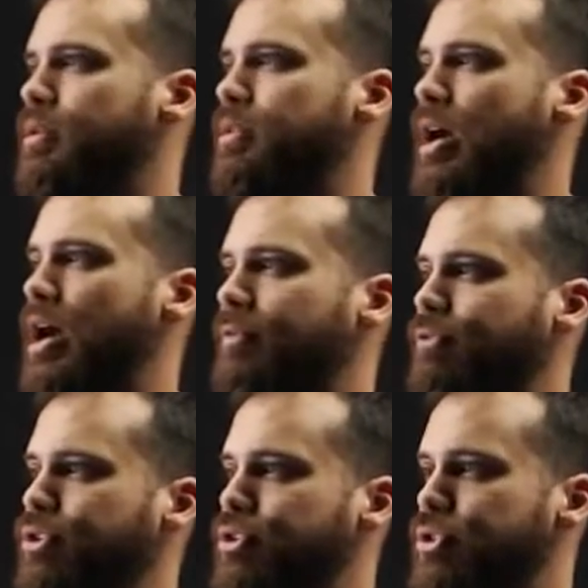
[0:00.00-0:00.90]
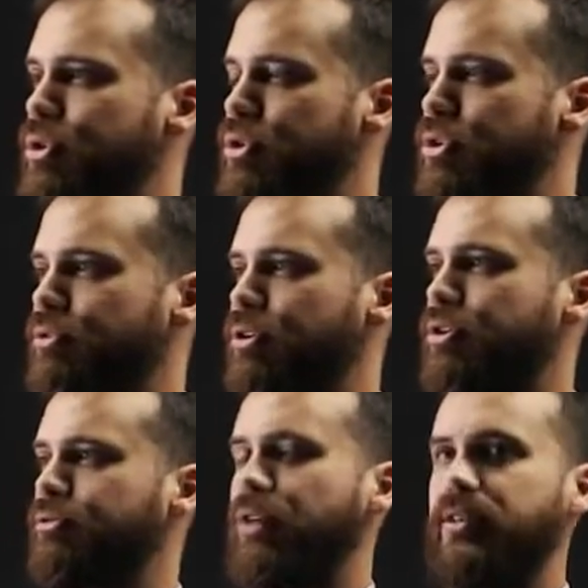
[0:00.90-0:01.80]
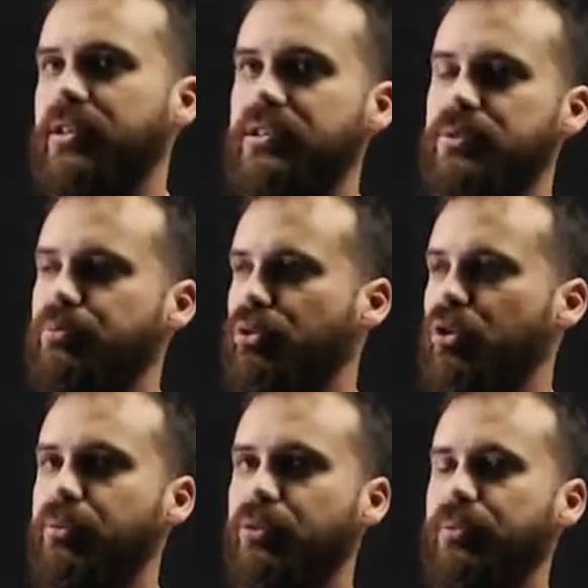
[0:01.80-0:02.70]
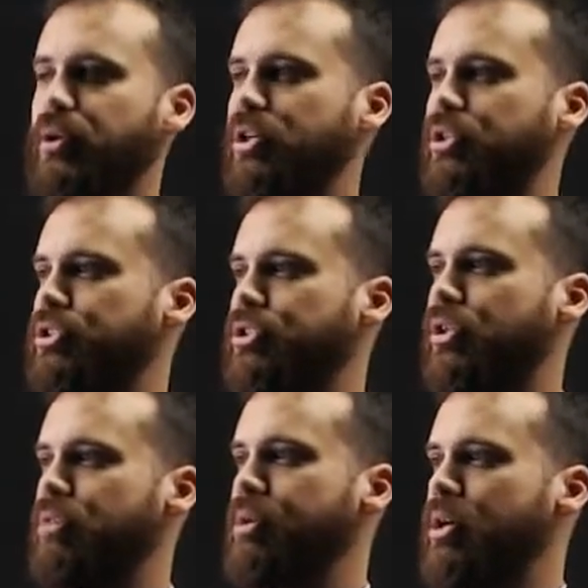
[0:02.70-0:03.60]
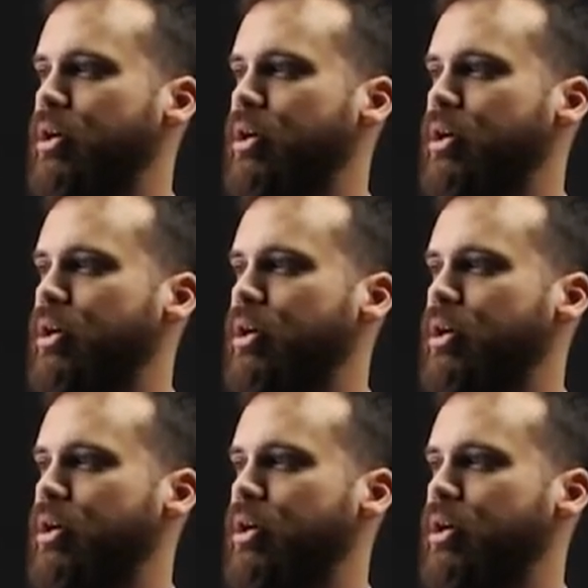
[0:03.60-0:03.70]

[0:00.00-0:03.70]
The average two-year-old rat, this is prime reproduction time,